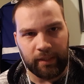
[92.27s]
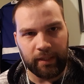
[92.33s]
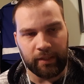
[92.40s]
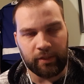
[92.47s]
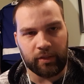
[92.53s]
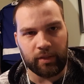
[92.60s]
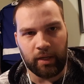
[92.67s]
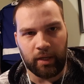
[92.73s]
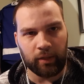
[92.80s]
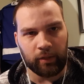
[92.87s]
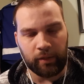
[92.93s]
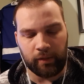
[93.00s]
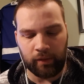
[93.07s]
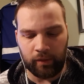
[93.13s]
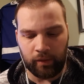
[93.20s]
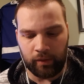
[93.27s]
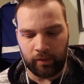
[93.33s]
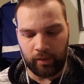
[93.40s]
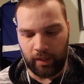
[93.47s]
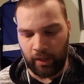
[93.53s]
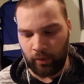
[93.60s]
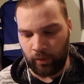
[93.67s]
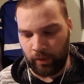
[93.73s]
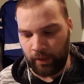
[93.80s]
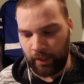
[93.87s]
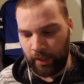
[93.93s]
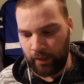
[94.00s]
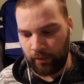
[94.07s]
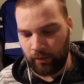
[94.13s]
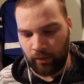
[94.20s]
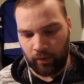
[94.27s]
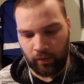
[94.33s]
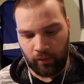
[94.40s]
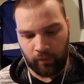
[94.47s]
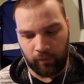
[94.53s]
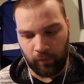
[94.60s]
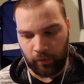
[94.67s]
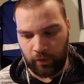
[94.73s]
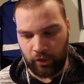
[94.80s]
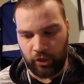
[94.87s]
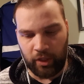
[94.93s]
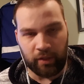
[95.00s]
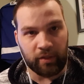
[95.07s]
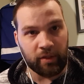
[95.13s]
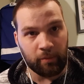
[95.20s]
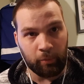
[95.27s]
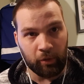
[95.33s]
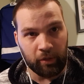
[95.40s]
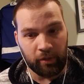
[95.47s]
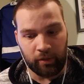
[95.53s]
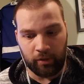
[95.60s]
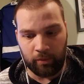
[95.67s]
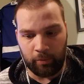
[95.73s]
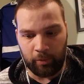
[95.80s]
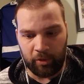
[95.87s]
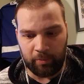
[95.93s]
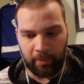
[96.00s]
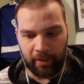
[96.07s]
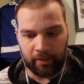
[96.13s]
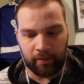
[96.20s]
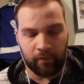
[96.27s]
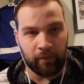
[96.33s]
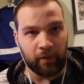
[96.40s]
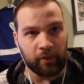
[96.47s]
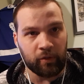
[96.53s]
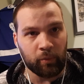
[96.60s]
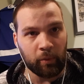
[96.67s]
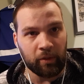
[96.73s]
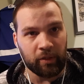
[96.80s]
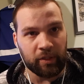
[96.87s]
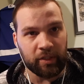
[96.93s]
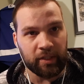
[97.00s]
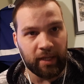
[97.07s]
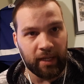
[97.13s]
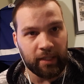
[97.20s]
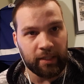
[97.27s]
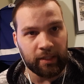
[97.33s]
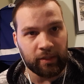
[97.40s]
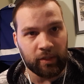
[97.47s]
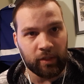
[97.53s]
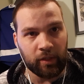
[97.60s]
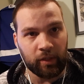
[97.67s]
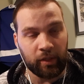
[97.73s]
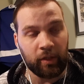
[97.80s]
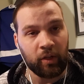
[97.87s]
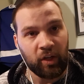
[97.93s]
It's not looking good out of the gate for the Jays. To put it into perspective, here's where the standings are.